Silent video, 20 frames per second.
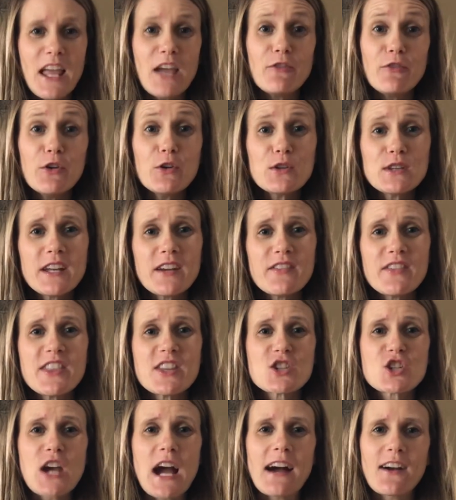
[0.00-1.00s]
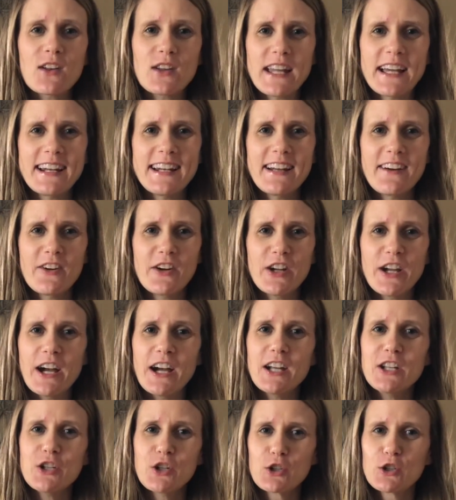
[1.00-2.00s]
If you live in the Chicagoland
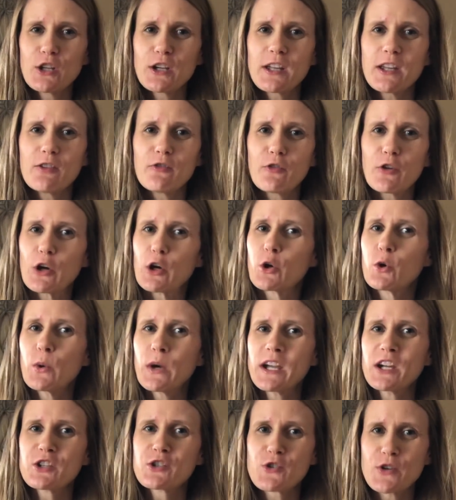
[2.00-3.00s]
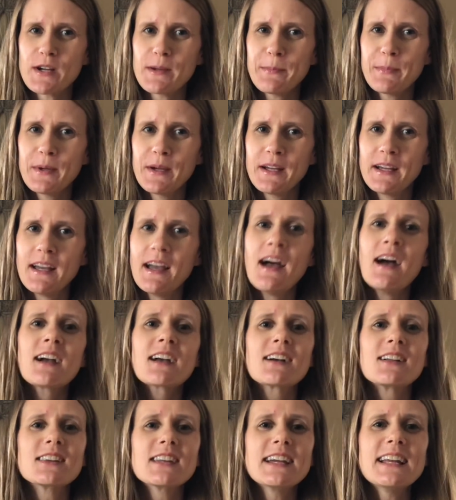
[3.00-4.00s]
area and you're looking for a quick trip,
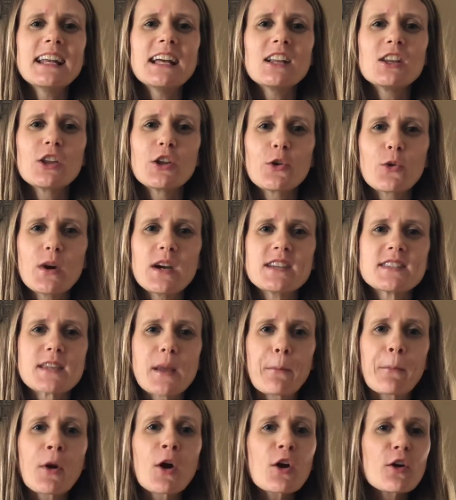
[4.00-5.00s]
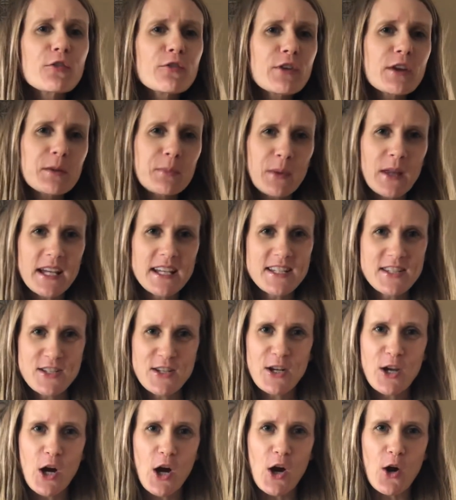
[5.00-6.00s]
Galena, Illinois is the perfect place
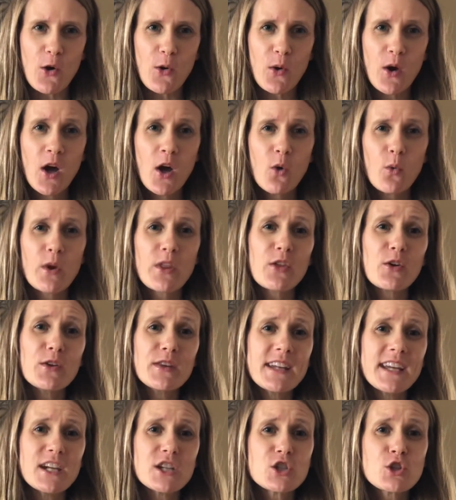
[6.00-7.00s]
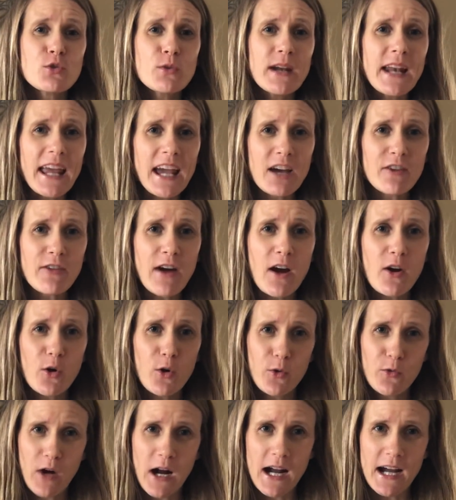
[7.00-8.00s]
to go. With only a 2.5
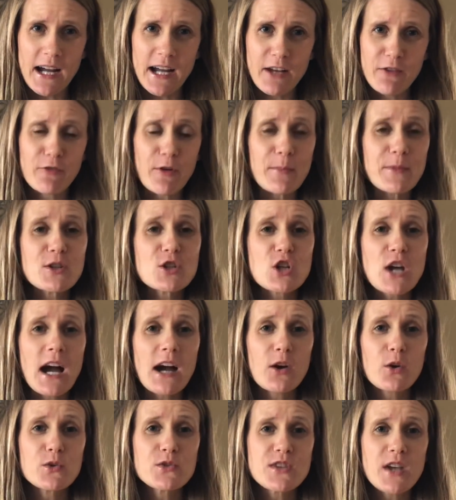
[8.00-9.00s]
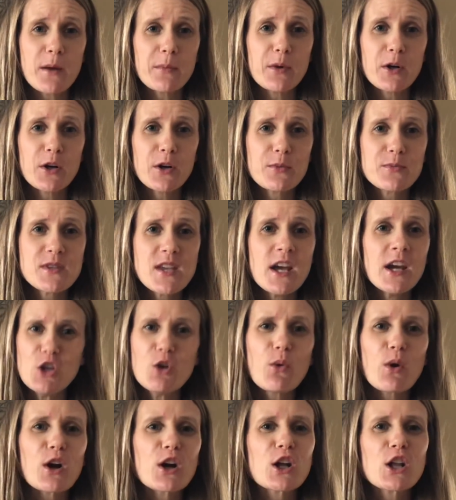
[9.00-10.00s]
hour ride from the Chicago suburbs,
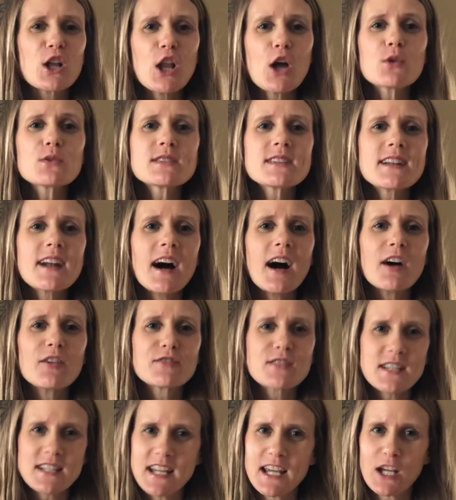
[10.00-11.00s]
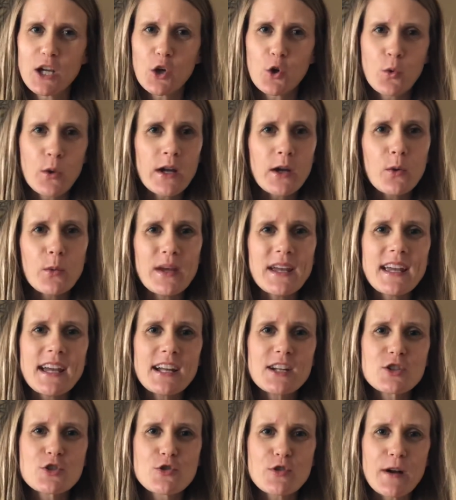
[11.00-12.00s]
you are close enough to take a quick
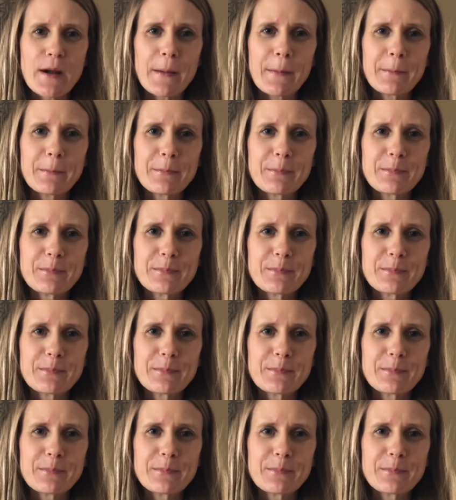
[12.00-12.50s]
weekend trip,